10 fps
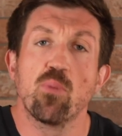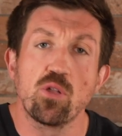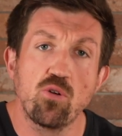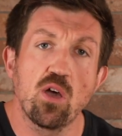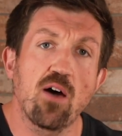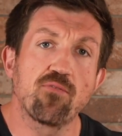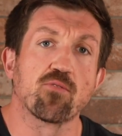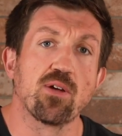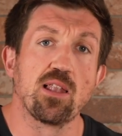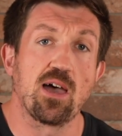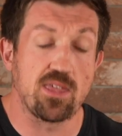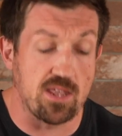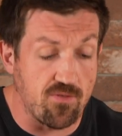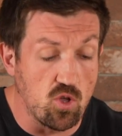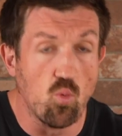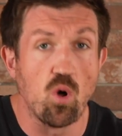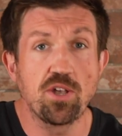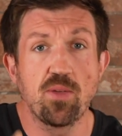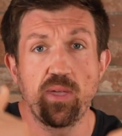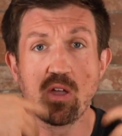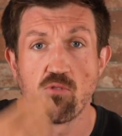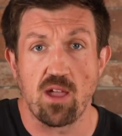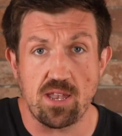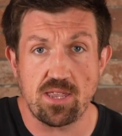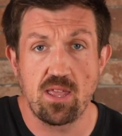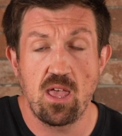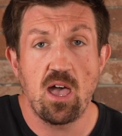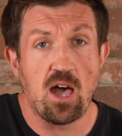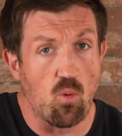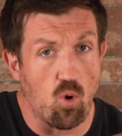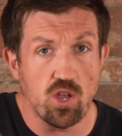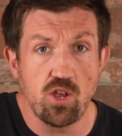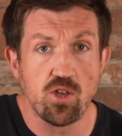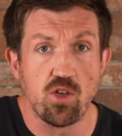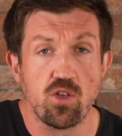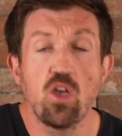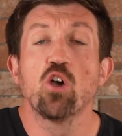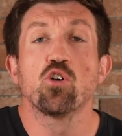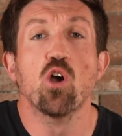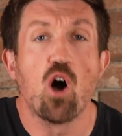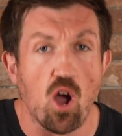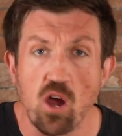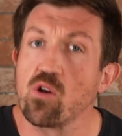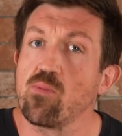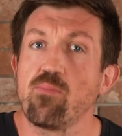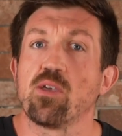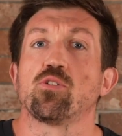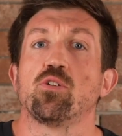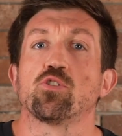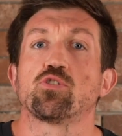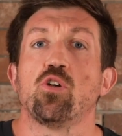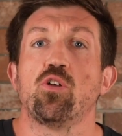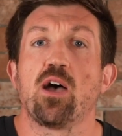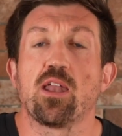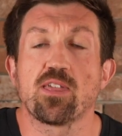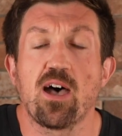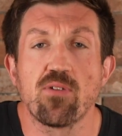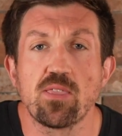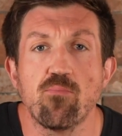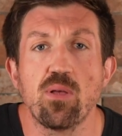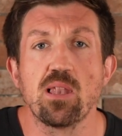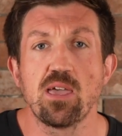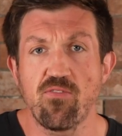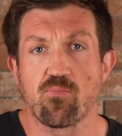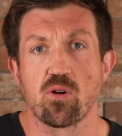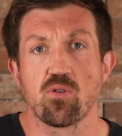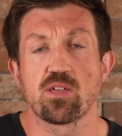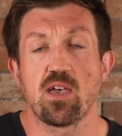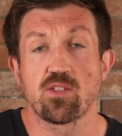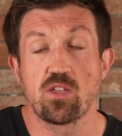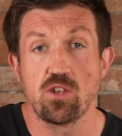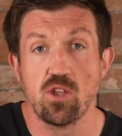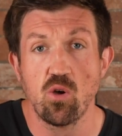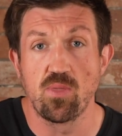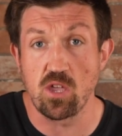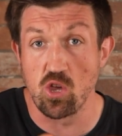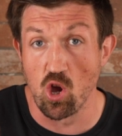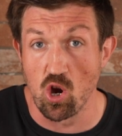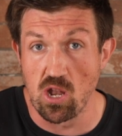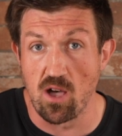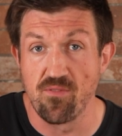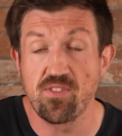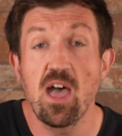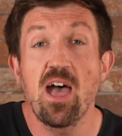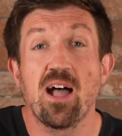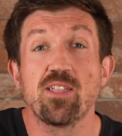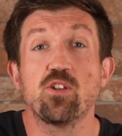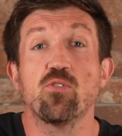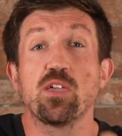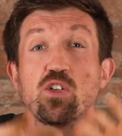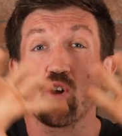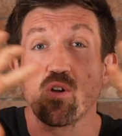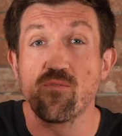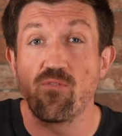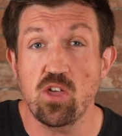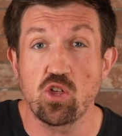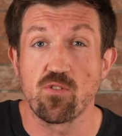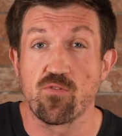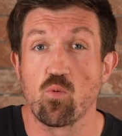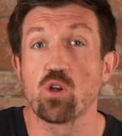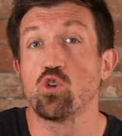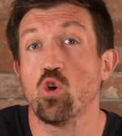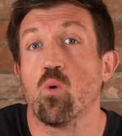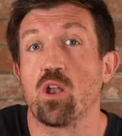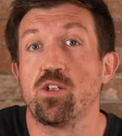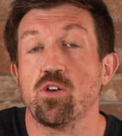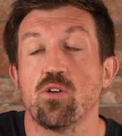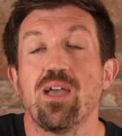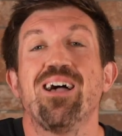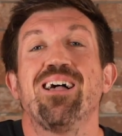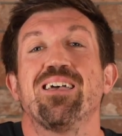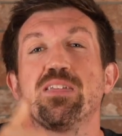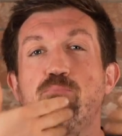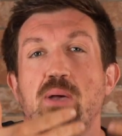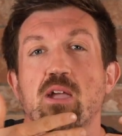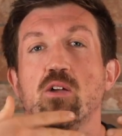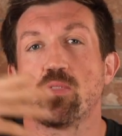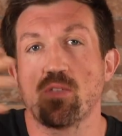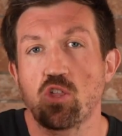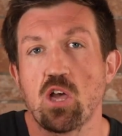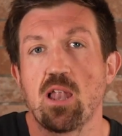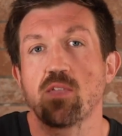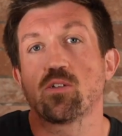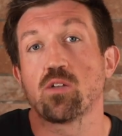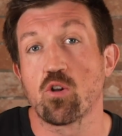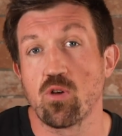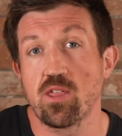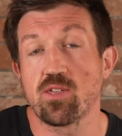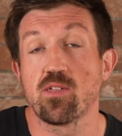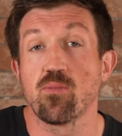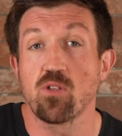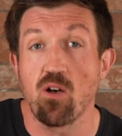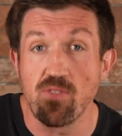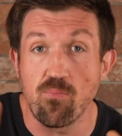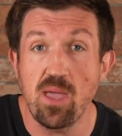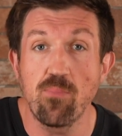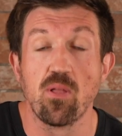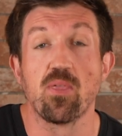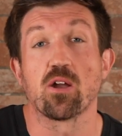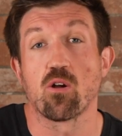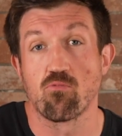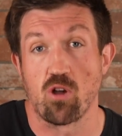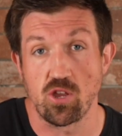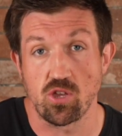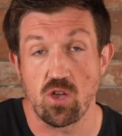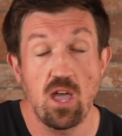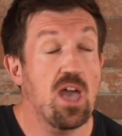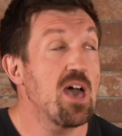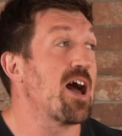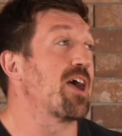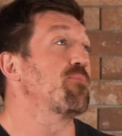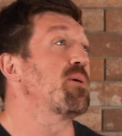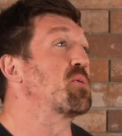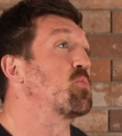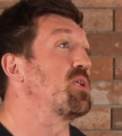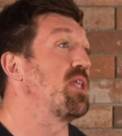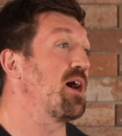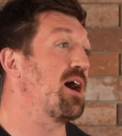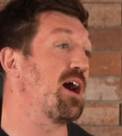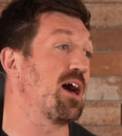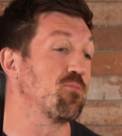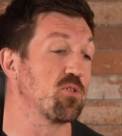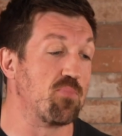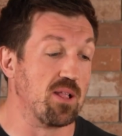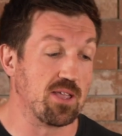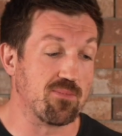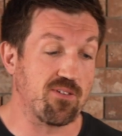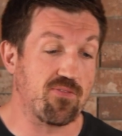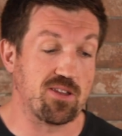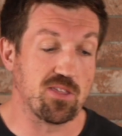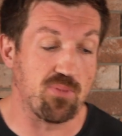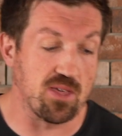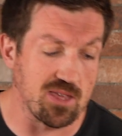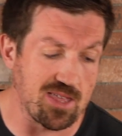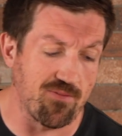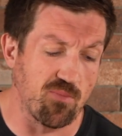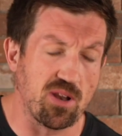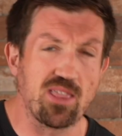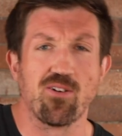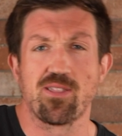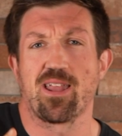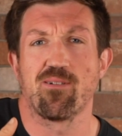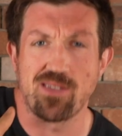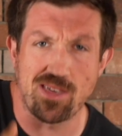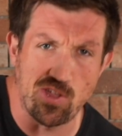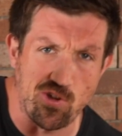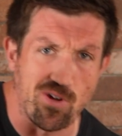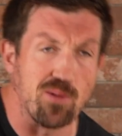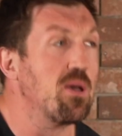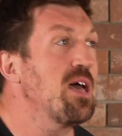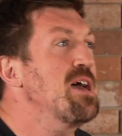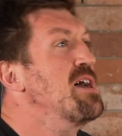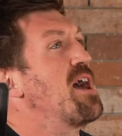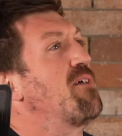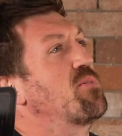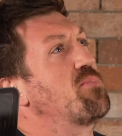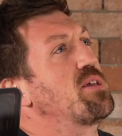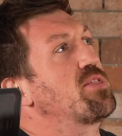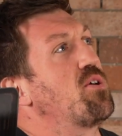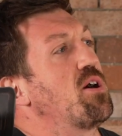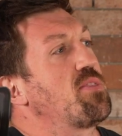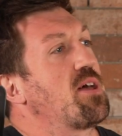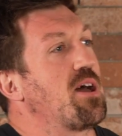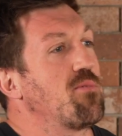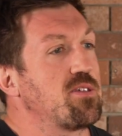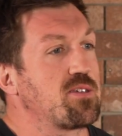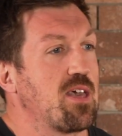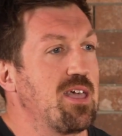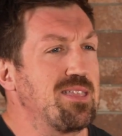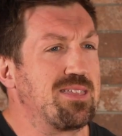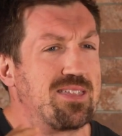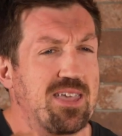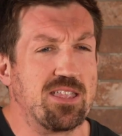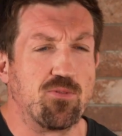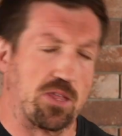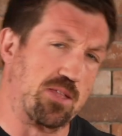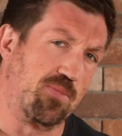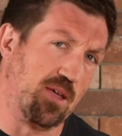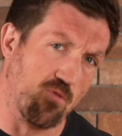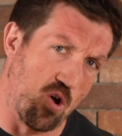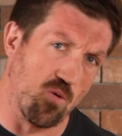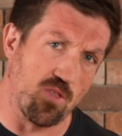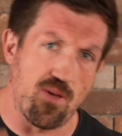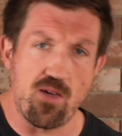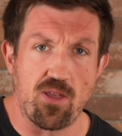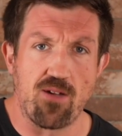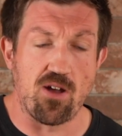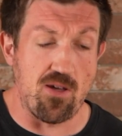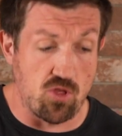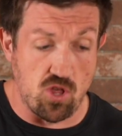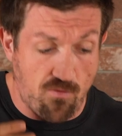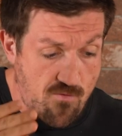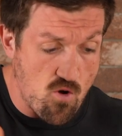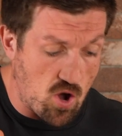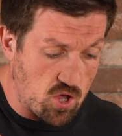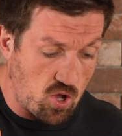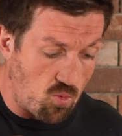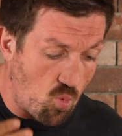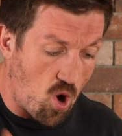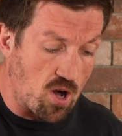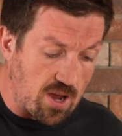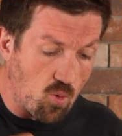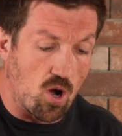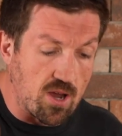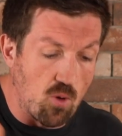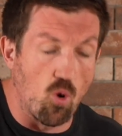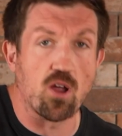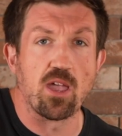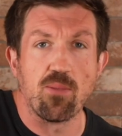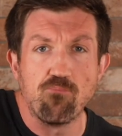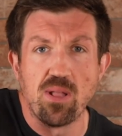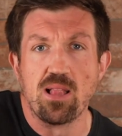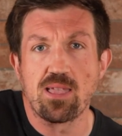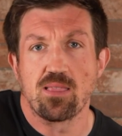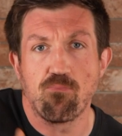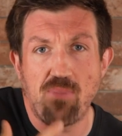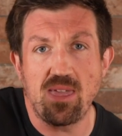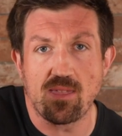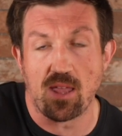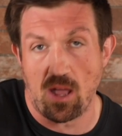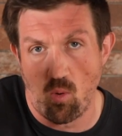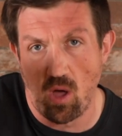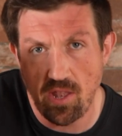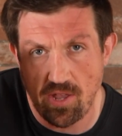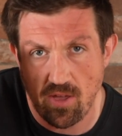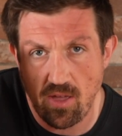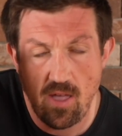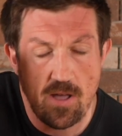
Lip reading: But you have to realize that if you want to be great at what you do, you are going to be misunderstood. And it's having the belief process to know that you're loved and to know that your vision for what you want to do is bigger than the challenges and criticisms of the people that are around you. I remember when I was building my fitness business, everybody thought that I was extreme. Everybody thought that I was insane. There was something wrong with me whenever I was just focused on working and building the beast that I wanted to.